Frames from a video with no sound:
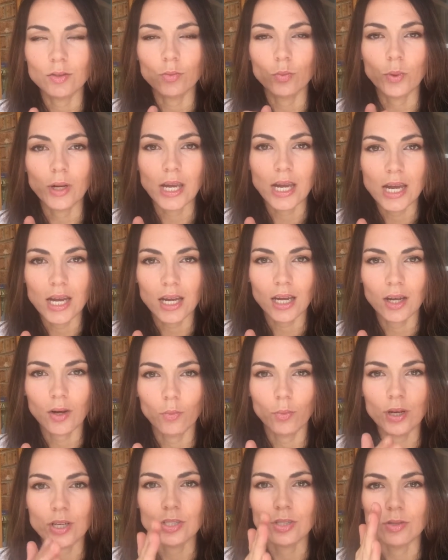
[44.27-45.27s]
week
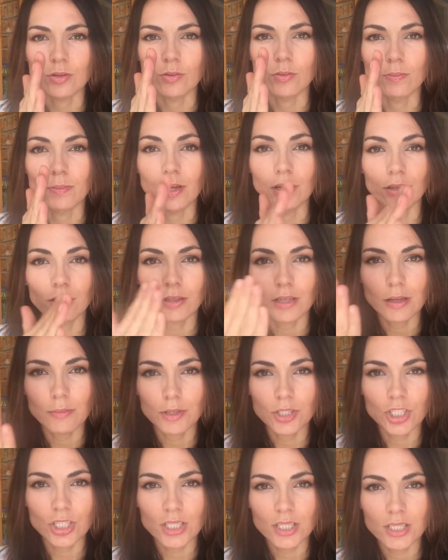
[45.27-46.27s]
we do mirrored
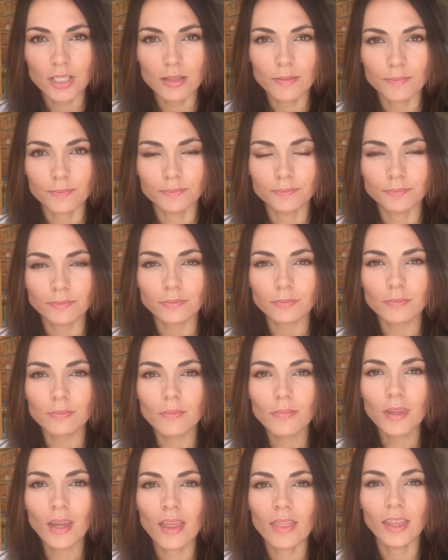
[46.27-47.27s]
images,
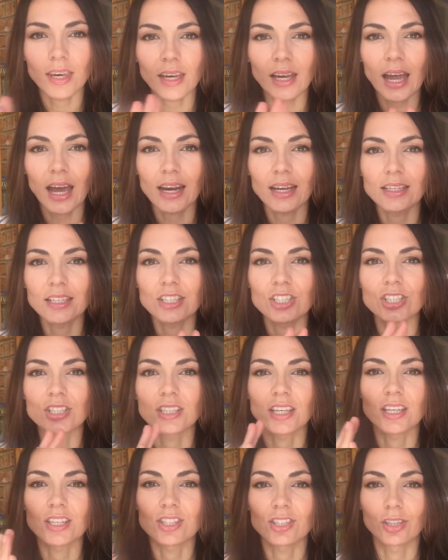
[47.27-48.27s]
and then it kind of
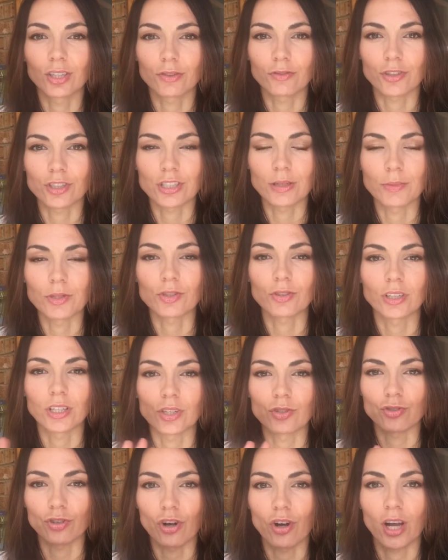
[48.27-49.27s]
teaches kids to look for symmetry
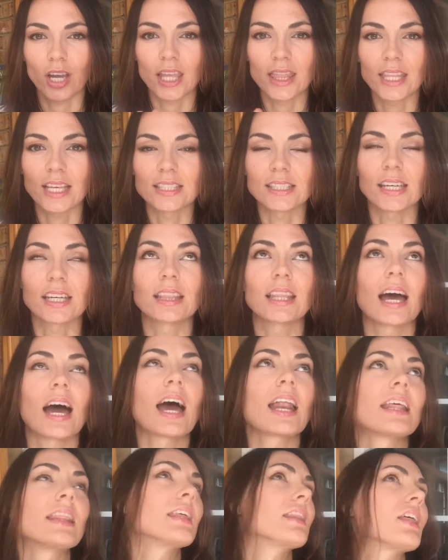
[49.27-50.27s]
in drawing and things like
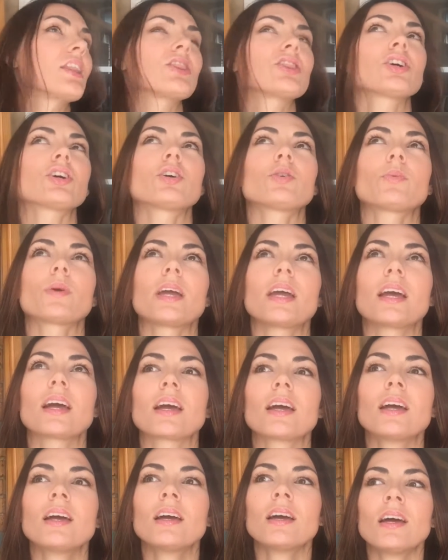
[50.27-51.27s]
that. And then the third
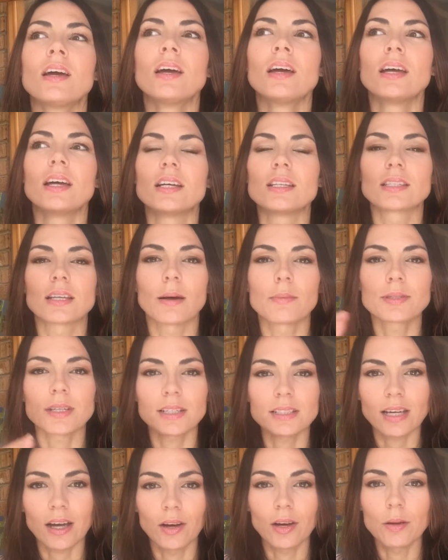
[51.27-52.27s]
week is
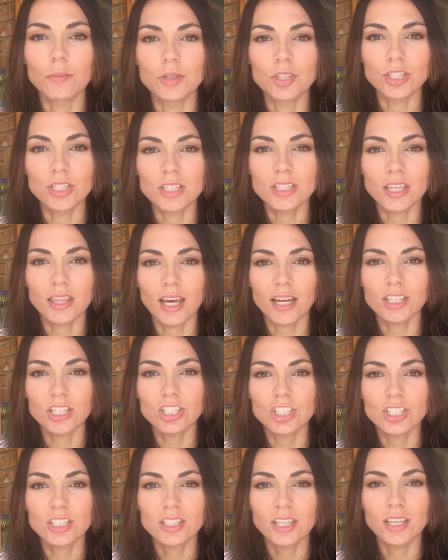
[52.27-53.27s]
upside down images, and that
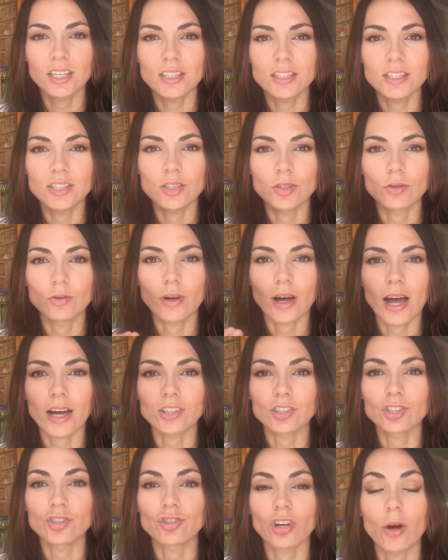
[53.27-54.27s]
teaches kids to
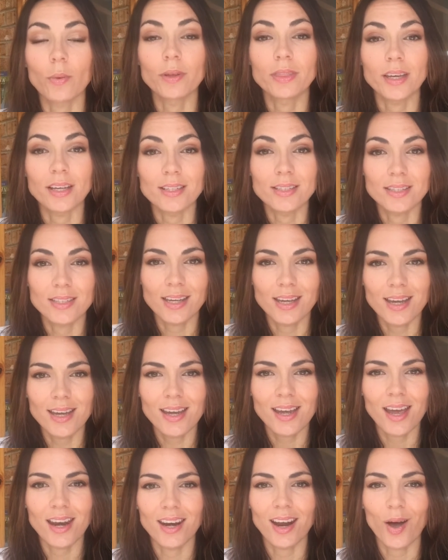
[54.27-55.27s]
actually draw what they
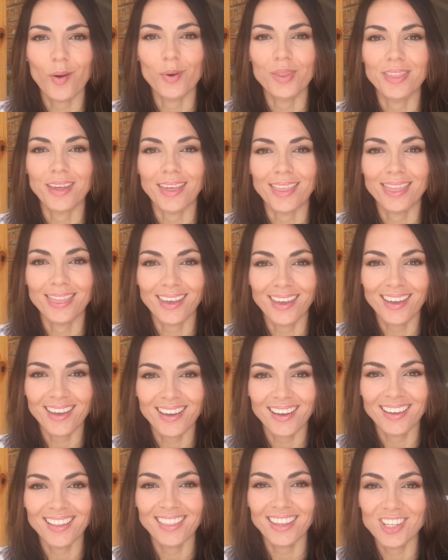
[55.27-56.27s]
see and not what they
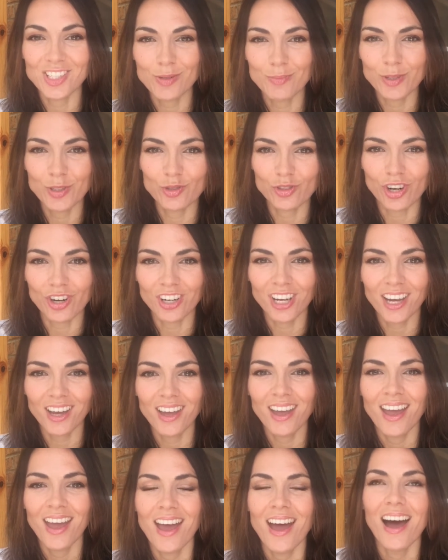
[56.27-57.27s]
think they should be
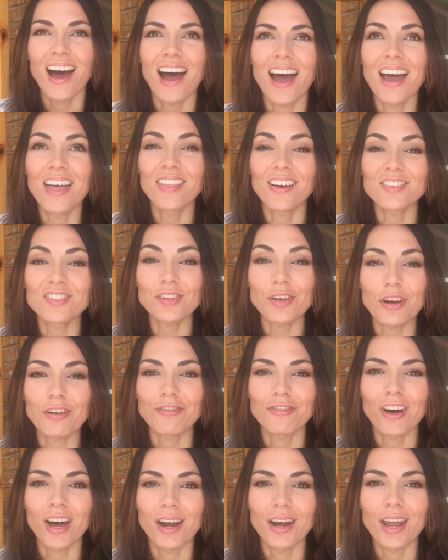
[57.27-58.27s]
drawing, and that's a lot
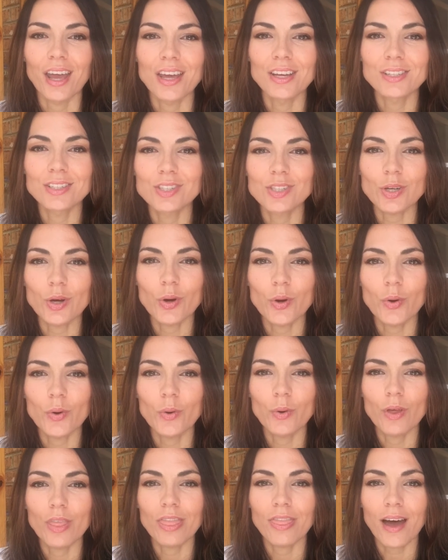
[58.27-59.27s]
of fun. And
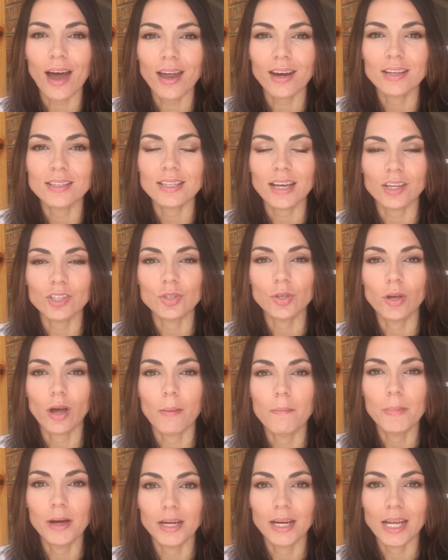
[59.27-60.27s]
so that is actually
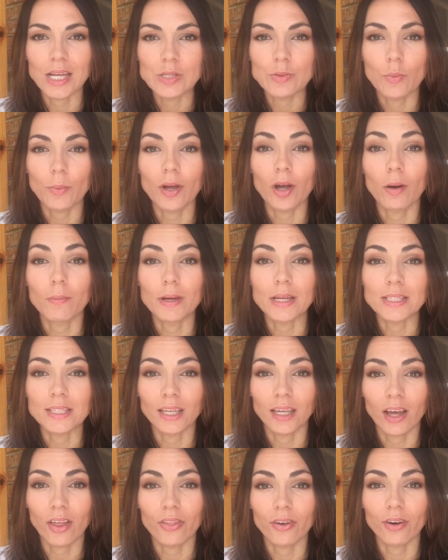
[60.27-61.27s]
on Mondays when we all meet
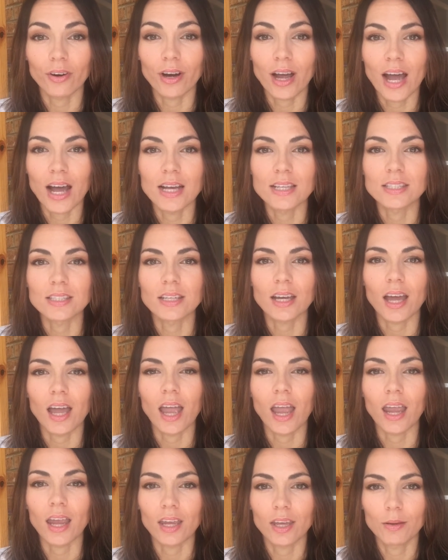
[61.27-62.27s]
together as
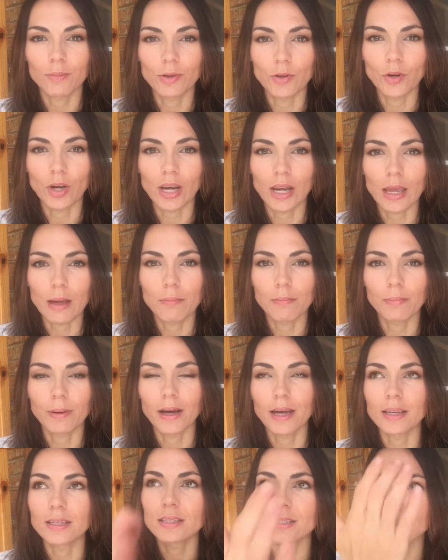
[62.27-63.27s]
a community.
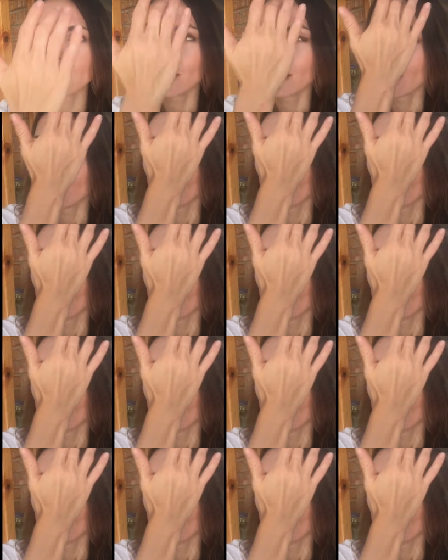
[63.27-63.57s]
But